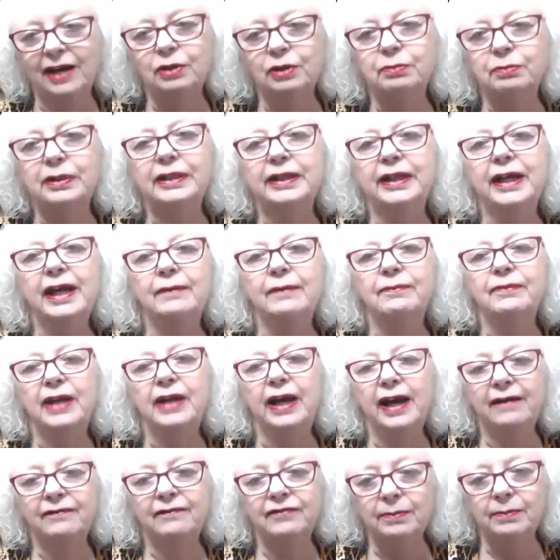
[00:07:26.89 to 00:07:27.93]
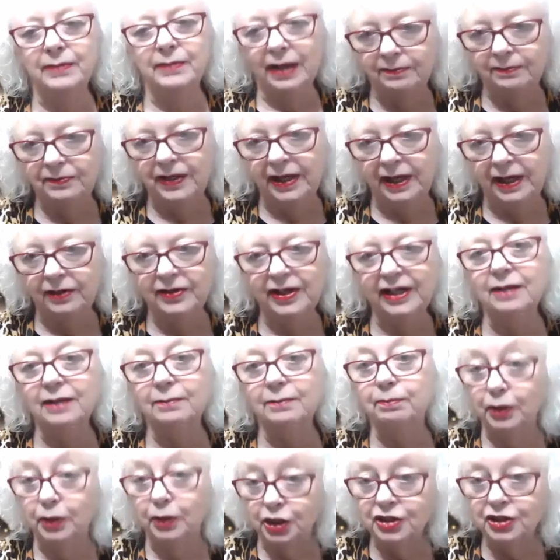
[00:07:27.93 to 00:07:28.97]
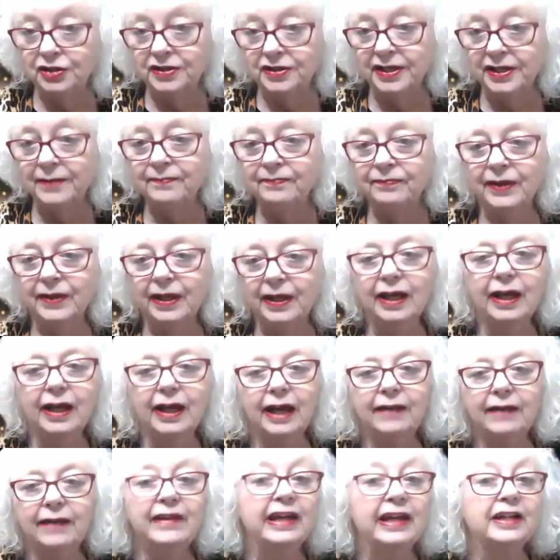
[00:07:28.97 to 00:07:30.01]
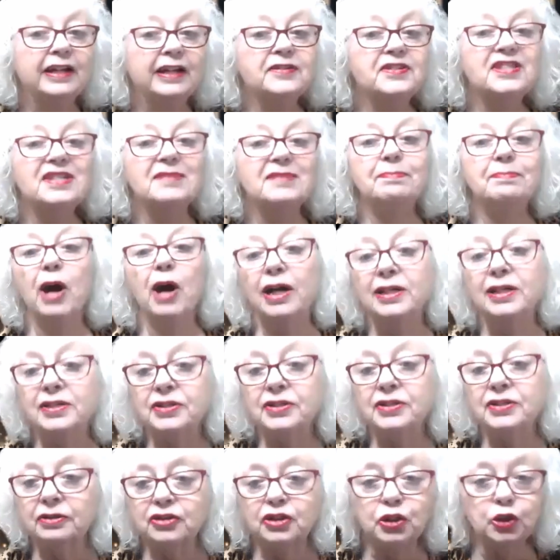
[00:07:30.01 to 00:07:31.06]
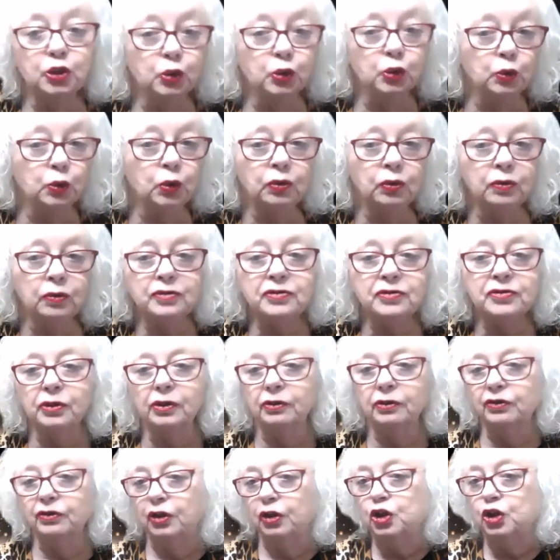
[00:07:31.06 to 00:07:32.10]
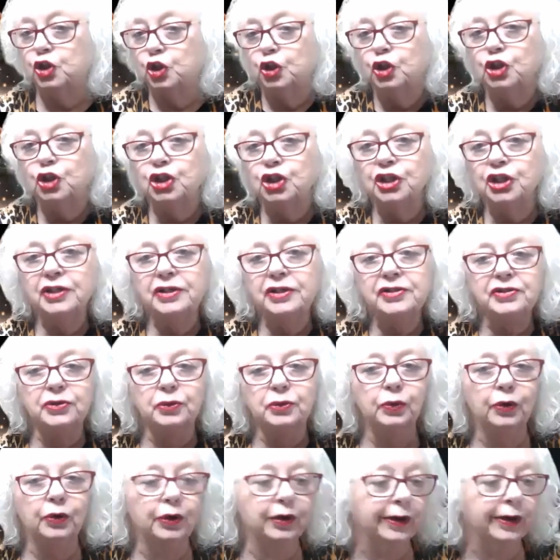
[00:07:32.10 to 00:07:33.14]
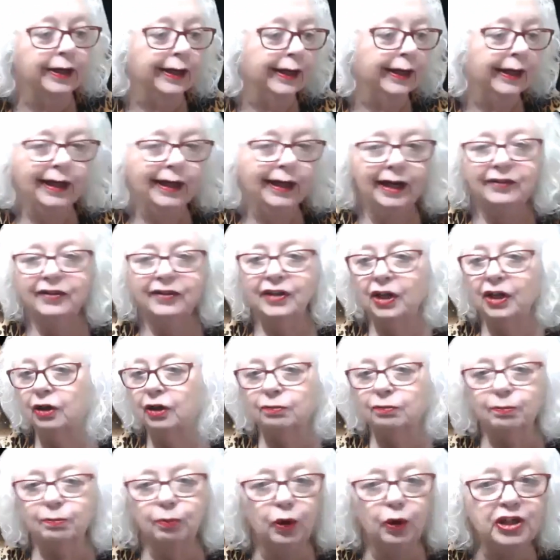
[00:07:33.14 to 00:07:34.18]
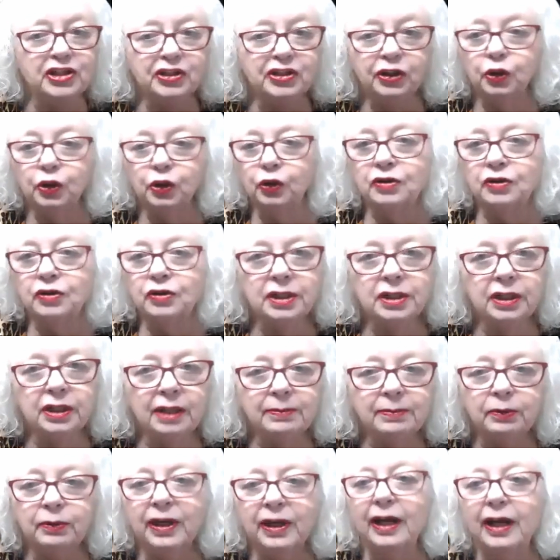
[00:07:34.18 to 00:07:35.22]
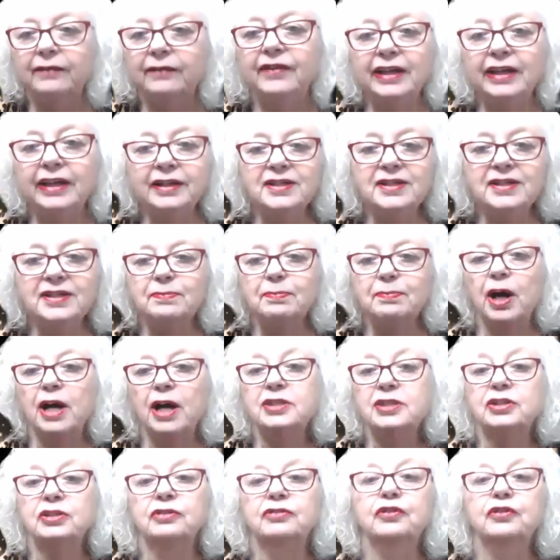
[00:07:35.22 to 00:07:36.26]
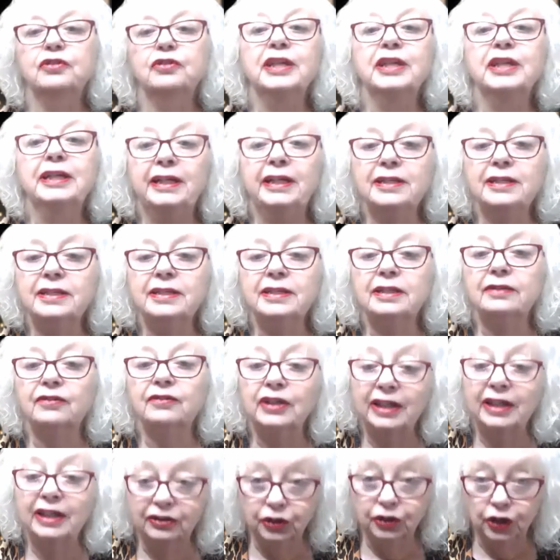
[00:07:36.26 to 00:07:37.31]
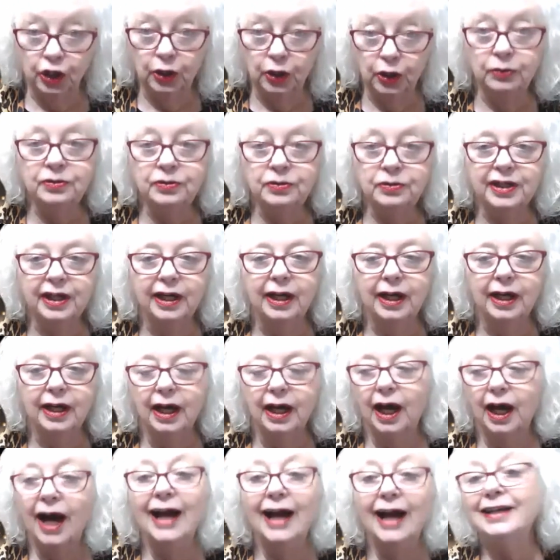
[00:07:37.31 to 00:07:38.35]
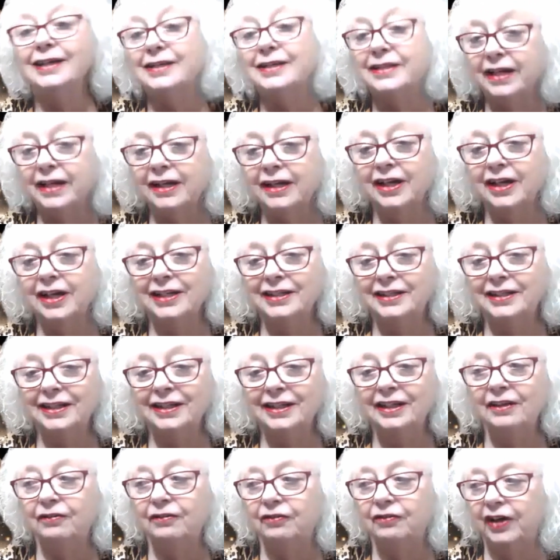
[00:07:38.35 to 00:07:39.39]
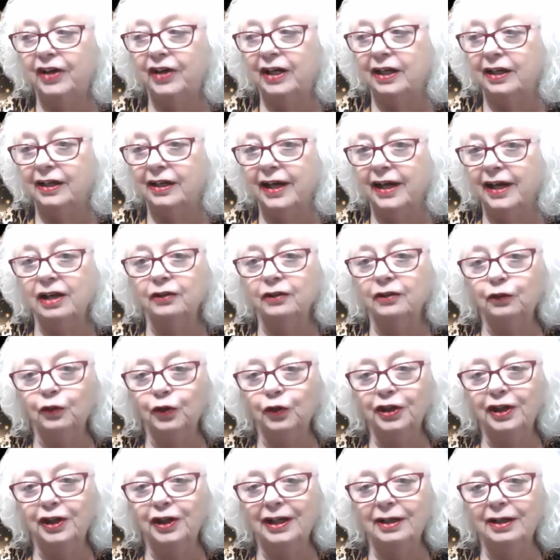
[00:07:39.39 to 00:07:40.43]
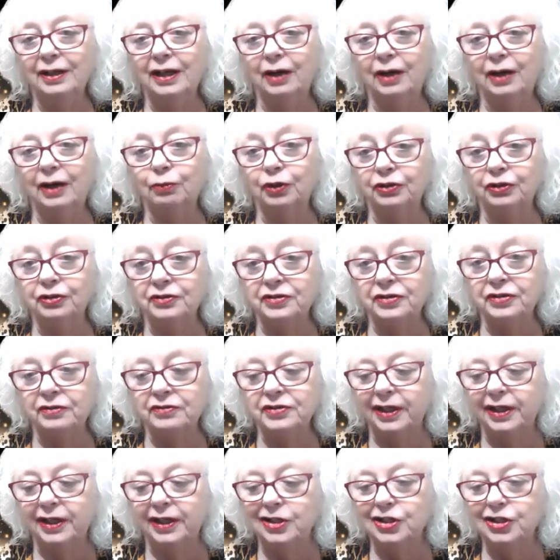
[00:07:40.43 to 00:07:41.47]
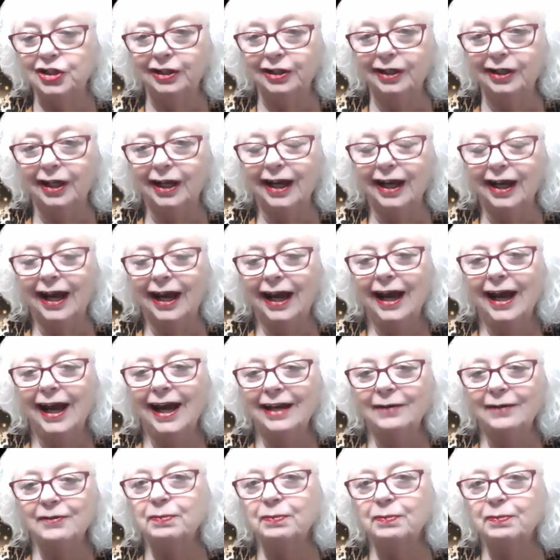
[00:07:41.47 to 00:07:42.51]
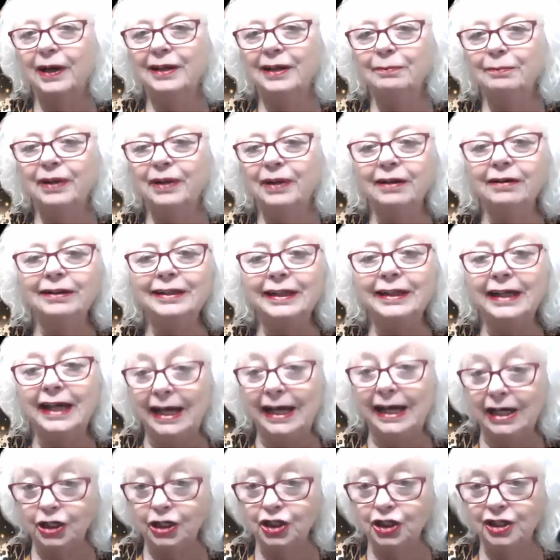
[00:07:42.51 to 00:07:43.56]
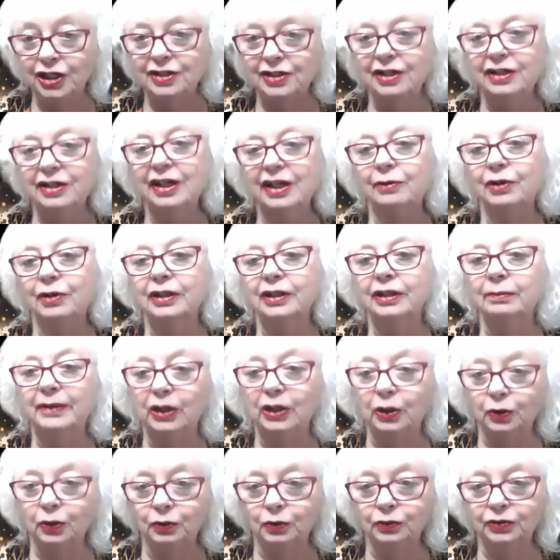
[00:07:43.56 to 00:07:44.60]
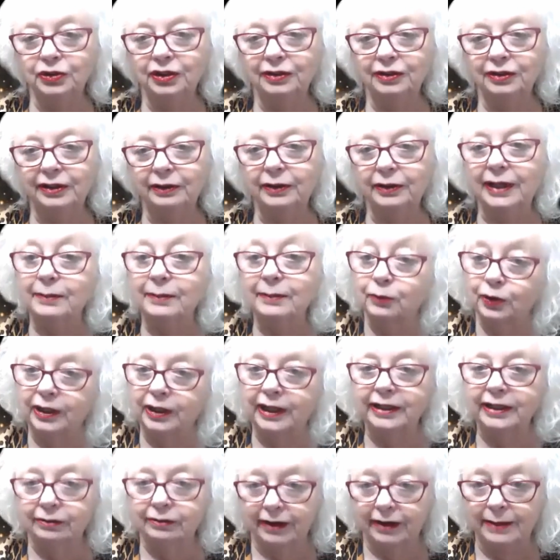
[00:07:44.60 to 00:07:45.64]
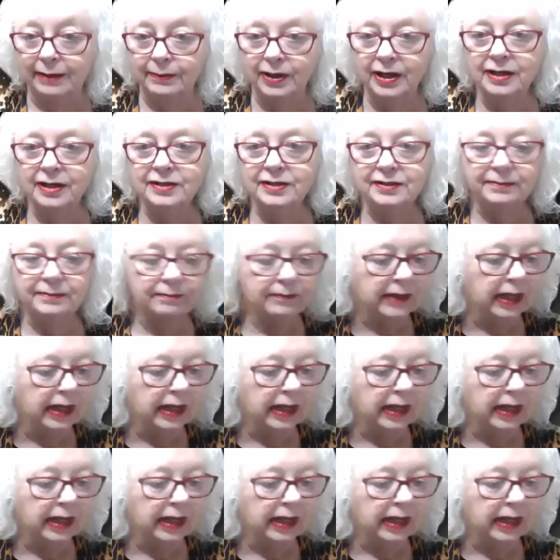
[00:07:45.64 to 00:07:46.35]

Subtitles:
We will have them up there. They can purchase them. They can sponsor schools or their churches or their Boys and Girls Club, or they can sponsor for the kids to get those. I can tell you, I did an event in California at a realtor association, and it was primarily Asians, and they were a little bit older. They were more like grandmas.